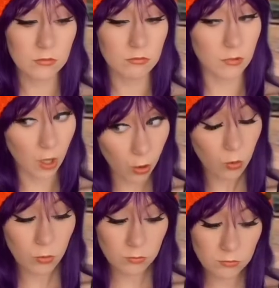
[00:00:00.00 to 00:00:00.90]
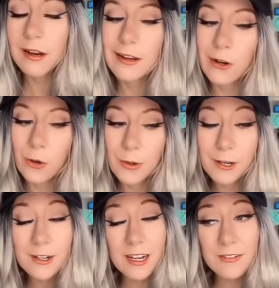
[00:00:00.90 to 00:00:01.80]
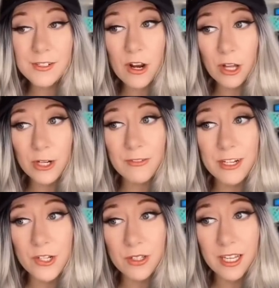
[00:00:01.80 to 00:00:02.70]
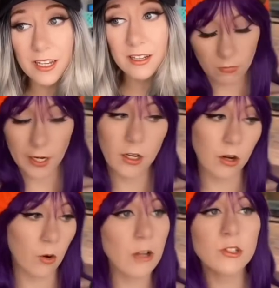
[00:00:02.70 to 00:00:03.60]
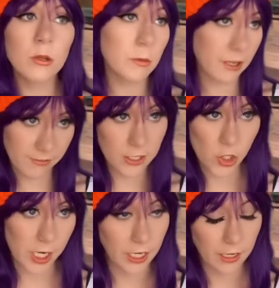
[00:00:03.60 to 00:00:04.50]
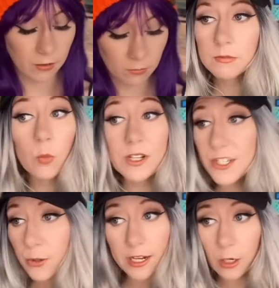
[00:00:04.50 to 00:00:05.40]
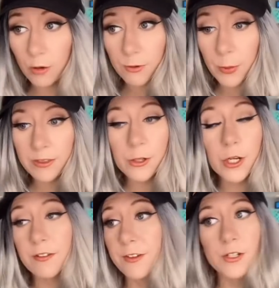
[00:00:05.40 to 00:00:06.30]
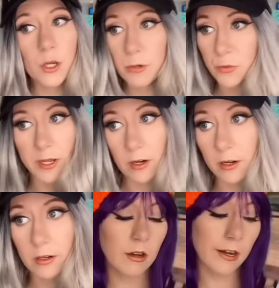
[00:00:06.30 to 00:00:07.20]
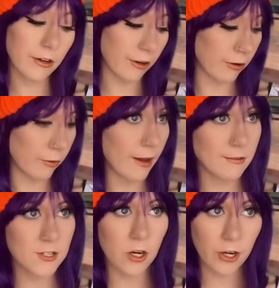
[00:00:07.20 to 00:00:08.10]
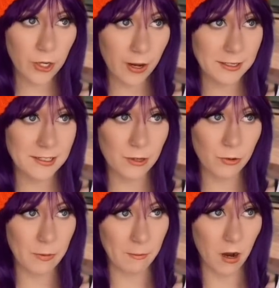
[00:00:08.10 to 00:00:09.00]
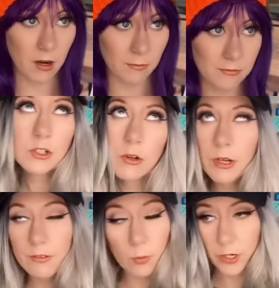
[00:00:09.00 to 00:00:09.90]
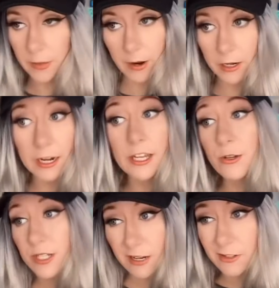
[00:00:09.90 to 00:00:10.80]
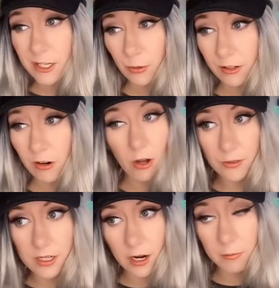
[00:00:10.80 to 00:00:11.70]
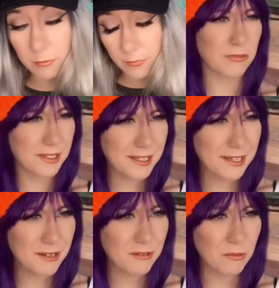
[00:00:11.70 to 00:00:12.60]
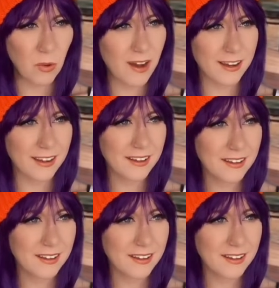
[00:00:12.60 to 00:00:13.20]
No. I know, but you're gonna have to call her eventually. I know, I'll do it when I finish eating. Once you get it over with, you're gonna feel so much better. I know, and sorry you had to deal with my mom. Don't even worry about it. I used to have to deal with her all the time. Really? Why?